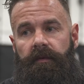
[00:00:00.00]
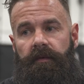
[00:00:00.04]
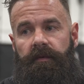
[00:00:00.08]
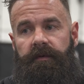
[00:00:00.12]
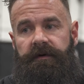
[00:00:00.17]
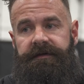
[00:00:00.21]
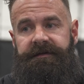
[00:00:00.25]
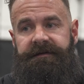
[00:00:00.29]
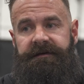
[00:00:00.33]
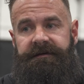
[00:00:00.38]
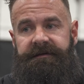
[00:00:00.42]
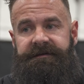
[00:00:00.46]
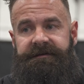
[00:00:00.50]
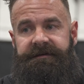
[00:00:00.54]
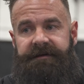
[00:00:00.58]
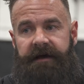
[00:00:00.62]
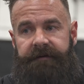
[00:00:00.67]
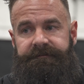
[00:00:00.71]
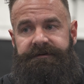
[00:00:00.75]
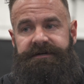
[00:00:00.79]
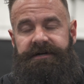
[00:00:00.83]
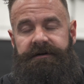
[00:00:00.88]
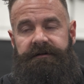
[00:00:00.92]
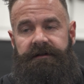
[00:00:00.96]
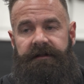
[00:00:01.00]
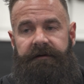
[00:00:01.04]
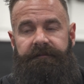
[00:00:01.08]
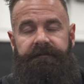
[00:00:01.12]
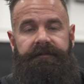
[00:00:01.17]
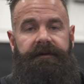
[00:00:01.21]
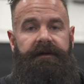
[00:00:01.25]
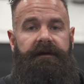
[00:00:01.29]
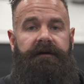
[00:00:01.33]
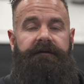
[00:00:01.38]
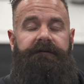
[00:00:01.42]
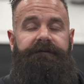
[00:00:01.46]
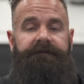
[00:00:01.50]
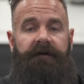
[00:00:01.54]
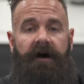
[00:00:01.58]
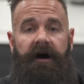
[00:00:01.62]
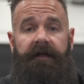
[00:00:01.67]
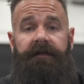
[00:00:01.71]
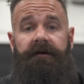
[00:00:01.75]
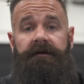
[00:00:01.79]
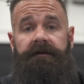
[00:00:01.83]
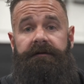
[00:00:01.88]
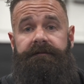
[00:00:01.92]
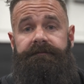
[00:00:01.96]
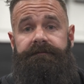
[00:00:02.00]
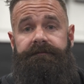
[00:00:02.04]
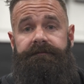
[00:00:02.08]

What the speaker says: was exceptional at being a father.